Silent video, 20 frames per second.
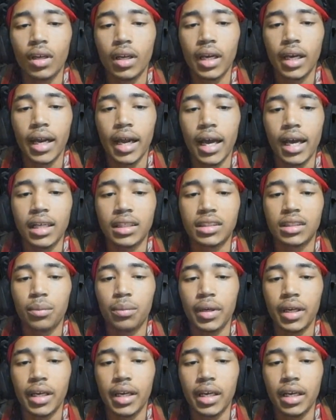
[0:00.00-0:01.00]
It has to
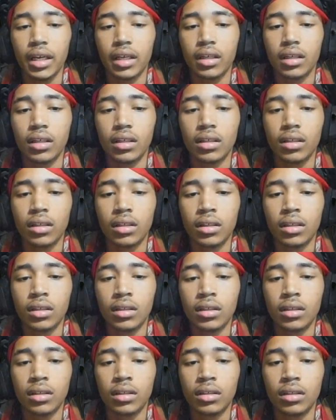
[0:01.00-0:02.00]
be here.
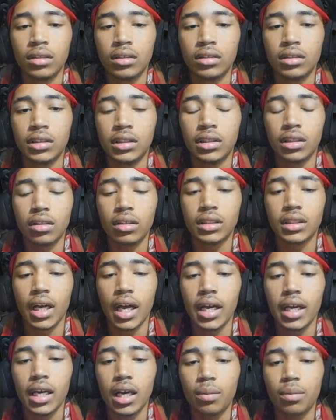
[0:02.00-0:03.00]
Sure is
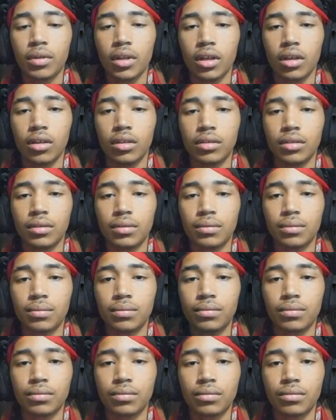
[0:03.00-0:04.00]
high up
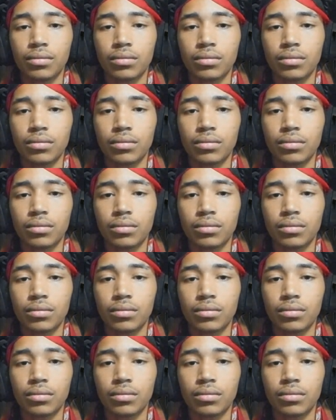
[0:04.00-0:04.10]
though.